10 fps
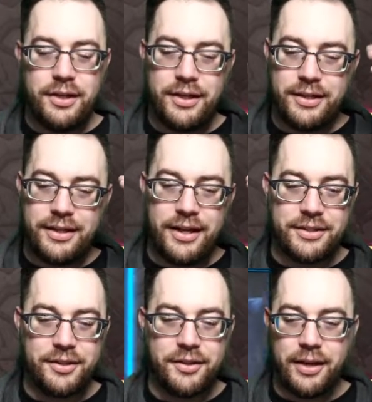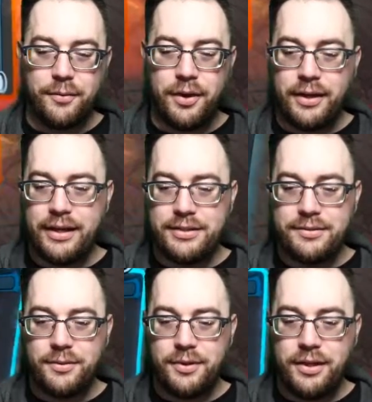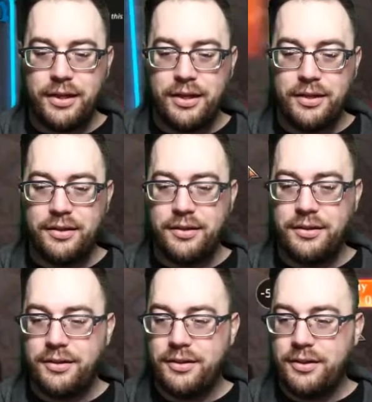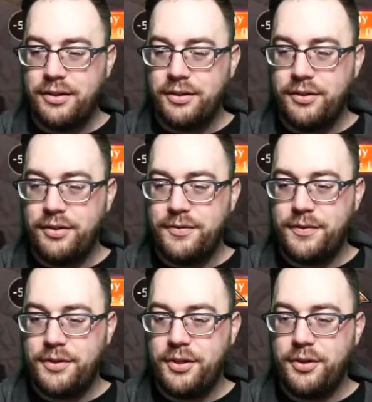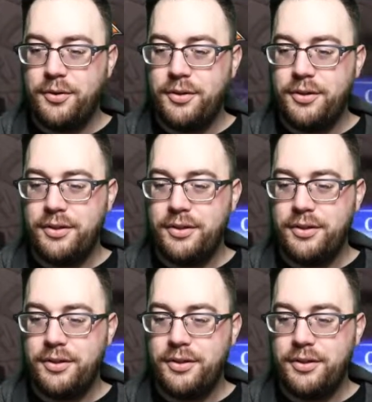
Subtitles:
Gosh, okay, well, I guess we'll do this for 2.